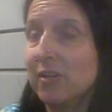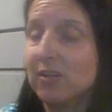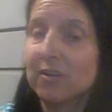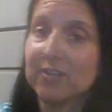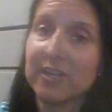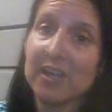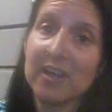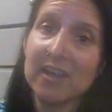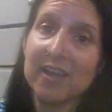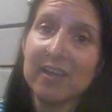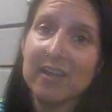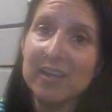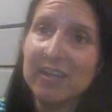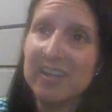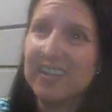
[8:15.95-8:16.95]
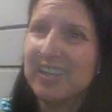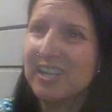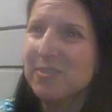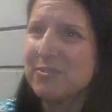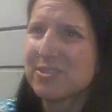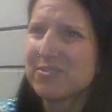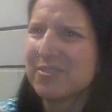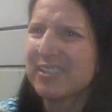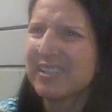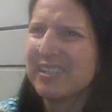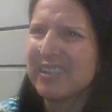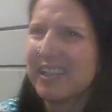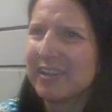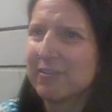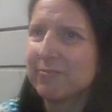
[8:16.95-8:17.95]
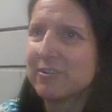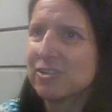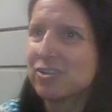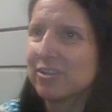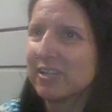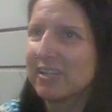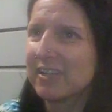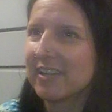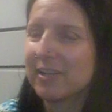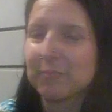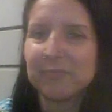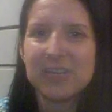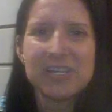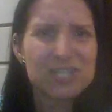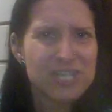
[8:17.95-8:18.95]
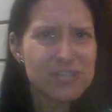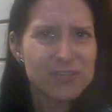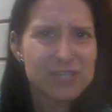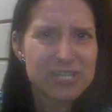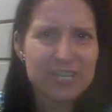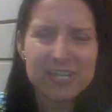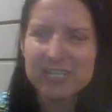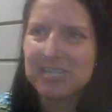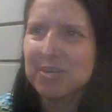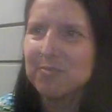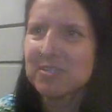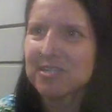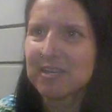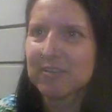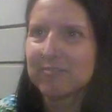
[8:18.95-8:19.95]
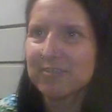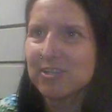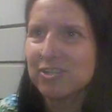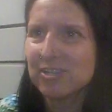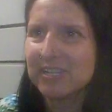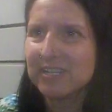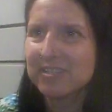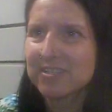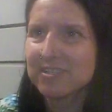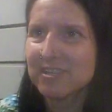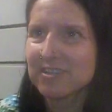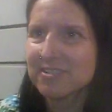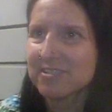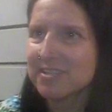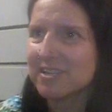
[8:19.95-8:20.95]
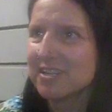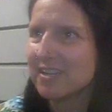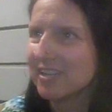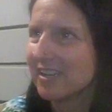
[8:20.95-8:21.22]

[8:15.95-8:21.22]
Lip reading: oh yeah, he was really, like, visually, like, it's interesting, because he was, like, visually disgusting.